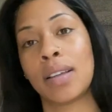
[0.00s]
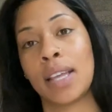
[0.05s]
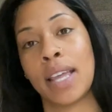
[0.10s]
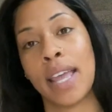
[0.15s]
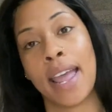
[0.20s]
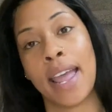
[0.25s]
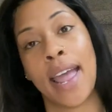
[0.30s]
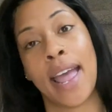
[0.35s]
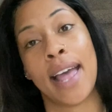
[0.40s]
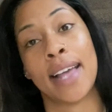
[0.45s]

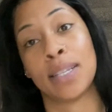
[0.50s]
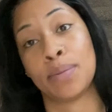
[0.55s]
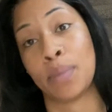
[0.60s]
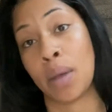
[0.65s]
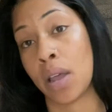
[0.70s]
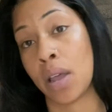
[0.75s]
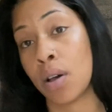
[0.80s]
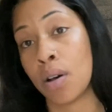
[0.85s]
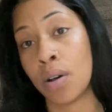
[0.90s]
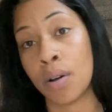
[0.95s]
he has
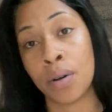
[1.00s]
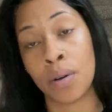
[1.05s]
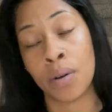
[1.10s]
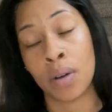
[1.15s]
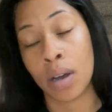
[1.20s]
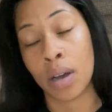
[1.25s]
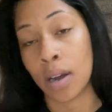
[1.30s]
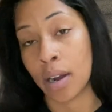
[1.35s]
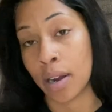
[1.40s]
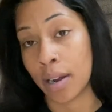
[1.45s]
my whole
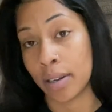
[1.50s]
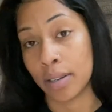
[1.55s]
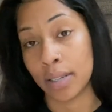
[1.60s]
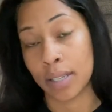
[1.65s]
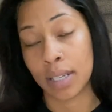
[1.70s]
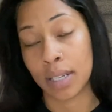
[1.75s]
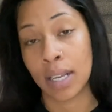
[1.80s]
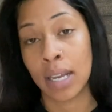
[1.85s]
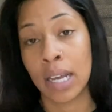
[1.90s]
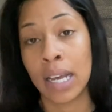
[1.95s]
heart.
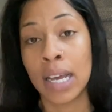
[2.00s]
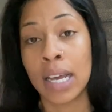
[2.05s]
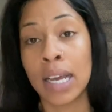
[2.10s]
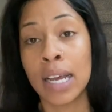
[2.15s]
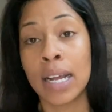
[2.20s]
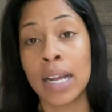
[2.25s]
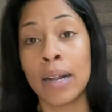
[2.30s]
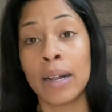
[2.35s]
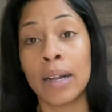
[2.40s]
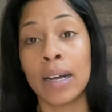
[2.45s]

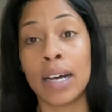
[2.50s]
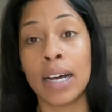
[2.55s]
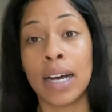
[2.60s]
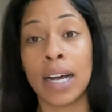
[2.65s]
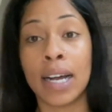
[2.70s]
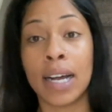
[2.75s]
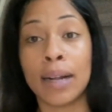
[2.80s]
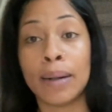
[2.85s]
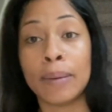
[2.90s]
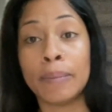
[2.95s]

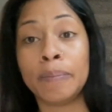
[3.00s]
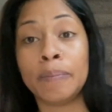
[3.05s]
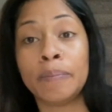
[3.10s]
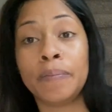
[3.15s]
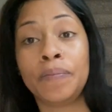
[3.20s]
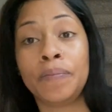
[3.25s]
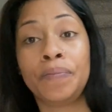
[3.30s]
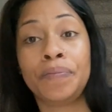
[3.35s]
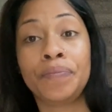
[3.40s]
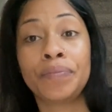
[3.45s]
Um,
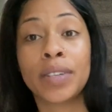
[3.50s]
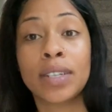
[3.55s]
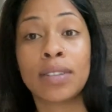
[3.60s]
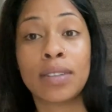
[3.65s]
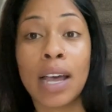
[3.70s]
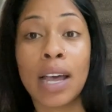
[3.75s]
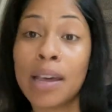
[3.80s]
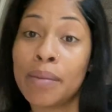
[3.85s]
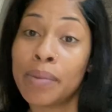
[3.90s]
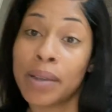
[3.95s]

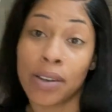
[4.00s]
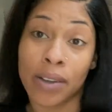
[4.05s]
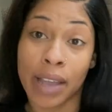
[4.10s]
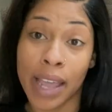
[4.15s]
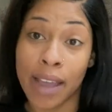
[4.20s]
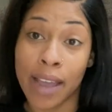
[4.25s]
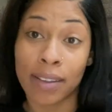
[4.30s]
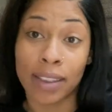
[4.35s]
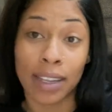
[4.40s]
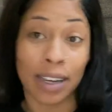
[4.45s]
so I would be
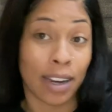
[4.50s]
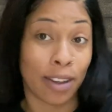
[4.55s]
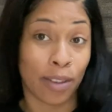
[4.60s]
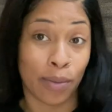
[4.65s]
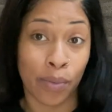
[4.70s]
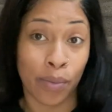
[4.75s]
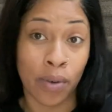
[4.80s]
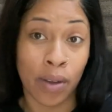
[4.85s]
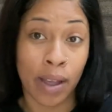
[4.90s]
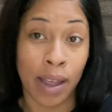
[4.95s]
okay with another
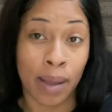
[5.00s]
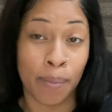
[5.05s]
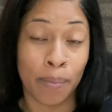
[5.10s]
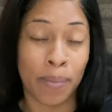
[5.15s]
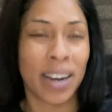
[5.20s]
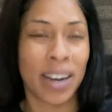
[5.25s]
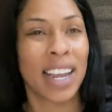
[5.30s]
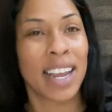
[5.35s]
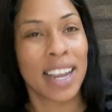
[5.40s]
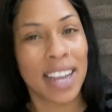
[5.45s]
boy,
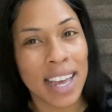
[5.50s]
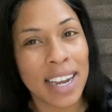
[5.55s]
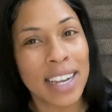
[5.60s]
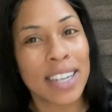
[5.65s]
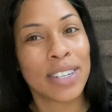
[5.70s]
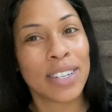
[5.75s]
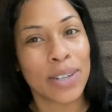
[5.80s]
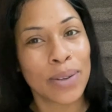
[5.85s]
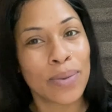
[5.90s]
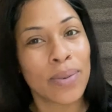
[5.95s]
but I kind of
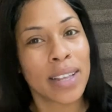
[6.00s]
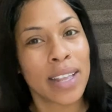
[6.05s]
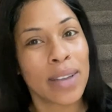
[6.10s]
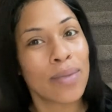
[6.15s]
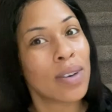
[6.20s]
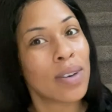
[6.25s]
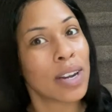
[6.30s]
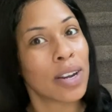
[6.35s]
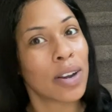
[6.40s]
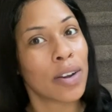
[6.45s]
do really
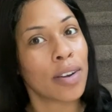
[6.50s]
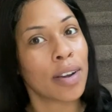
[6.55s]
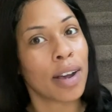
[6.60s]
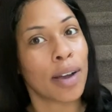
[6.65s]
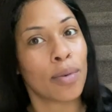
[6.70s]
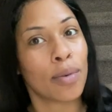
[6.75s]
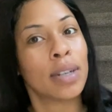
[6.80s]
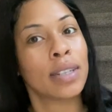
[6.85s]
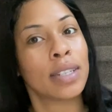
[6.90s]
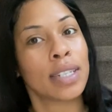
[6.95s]
want a girl. I
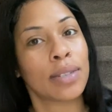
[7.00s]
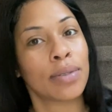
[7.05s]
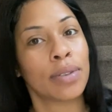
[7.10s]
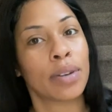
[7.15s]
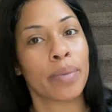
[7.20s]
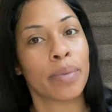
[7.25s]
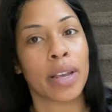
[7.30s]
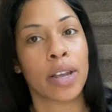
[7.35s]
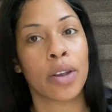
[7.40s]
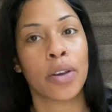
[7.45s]
want this one to
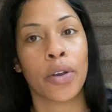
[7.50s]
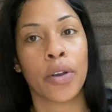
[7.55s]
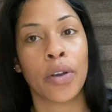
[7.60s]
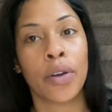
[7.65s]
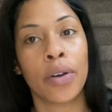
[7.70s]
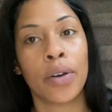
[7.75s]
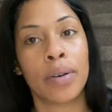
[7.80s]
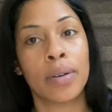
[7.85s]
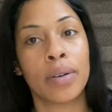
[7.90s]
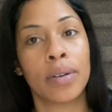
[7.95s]
be a
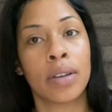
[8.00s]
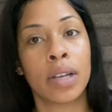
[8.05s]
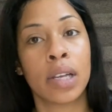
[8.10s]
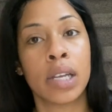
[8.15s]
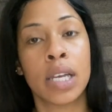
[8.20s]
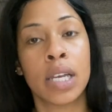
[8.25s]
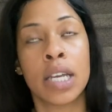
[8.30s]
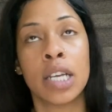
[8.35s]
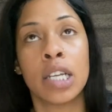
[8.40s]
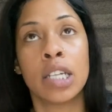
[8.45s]
girl
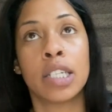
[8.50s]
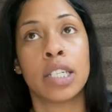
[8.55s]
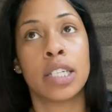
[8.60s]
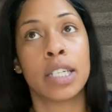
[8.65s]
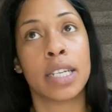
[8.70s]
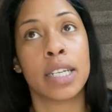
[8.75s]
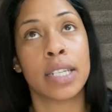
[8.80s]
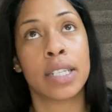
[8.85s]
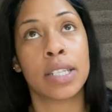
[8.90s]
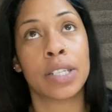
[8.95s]

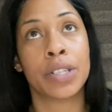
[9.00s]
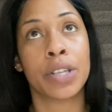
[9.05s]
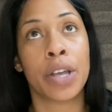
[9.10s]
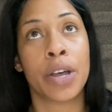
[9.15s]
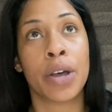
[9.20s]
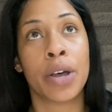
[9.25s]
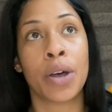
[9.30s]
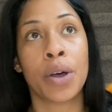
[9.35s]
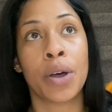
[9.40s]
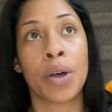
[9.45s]
just
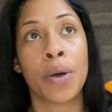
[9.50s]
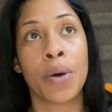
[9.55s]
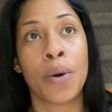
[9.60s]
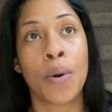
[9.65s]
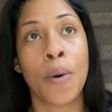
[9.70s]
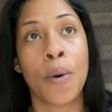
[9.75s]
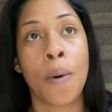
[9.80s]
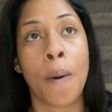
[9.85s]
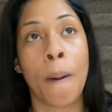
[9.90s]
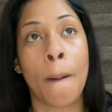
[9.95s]

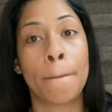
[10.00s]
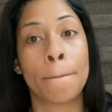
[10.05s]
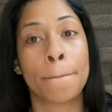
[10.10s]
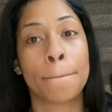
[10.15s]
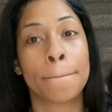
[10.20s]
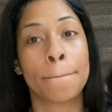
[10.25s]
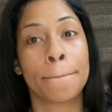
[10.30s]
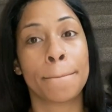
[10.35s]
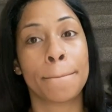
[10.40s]
so